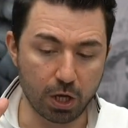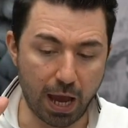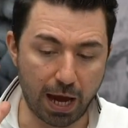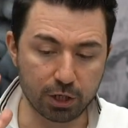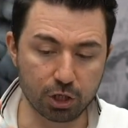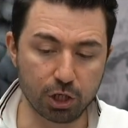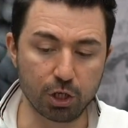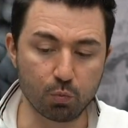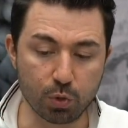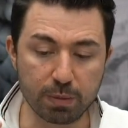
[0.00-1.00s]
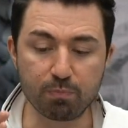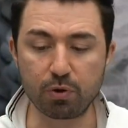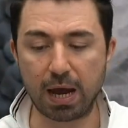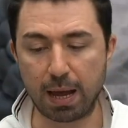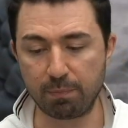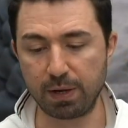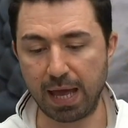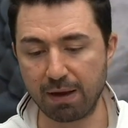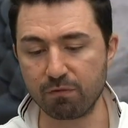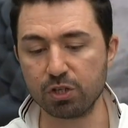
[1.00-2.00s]
actually we prep
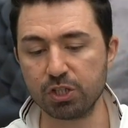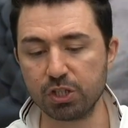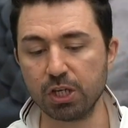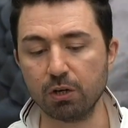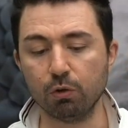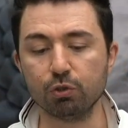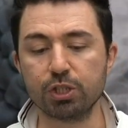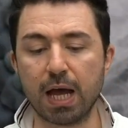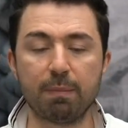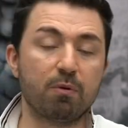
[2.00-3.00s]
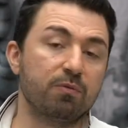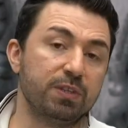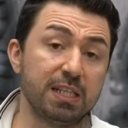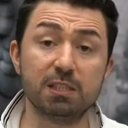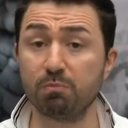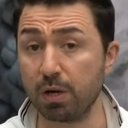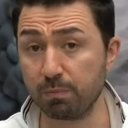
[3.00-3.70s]
every single type of these